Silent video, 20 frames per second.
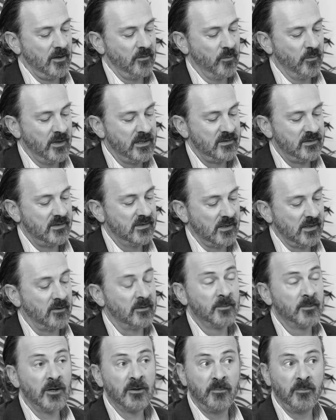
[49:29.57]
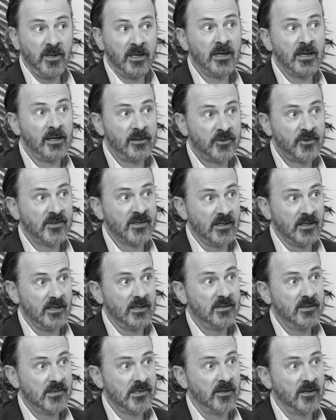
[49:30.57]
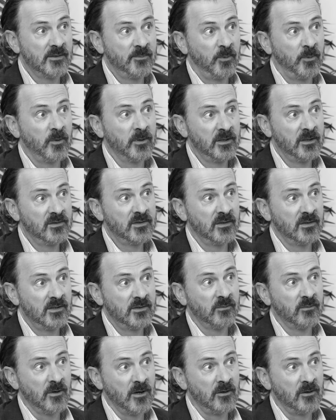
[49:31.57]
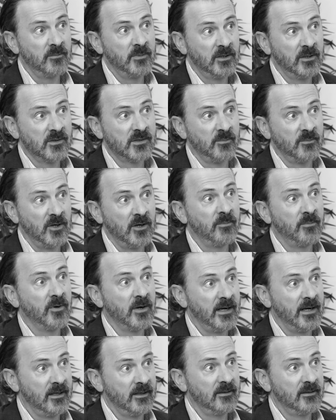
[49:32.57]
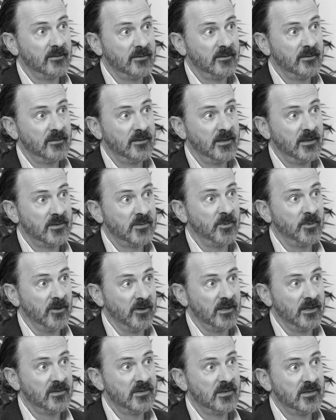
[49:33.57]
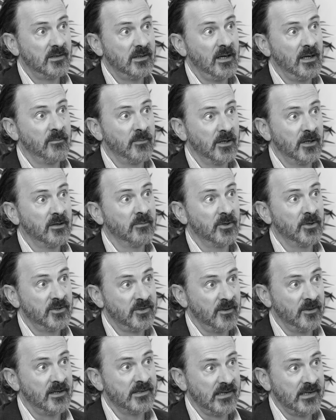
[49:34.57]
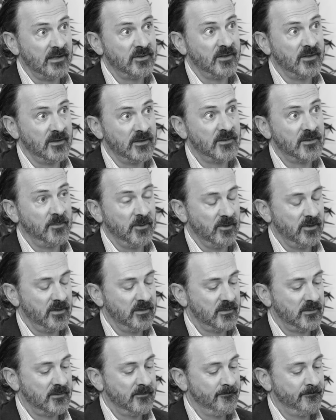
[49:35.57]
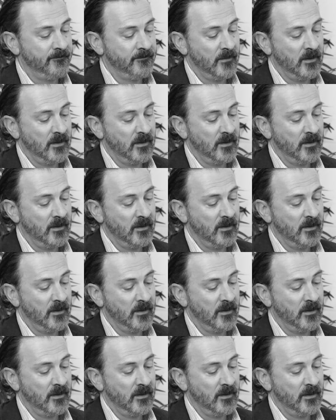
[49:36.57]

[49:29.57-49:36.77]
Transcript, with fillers: a re- so I'm not a PhD, so I was brought into this role because of my operating experience and my commercialization experience.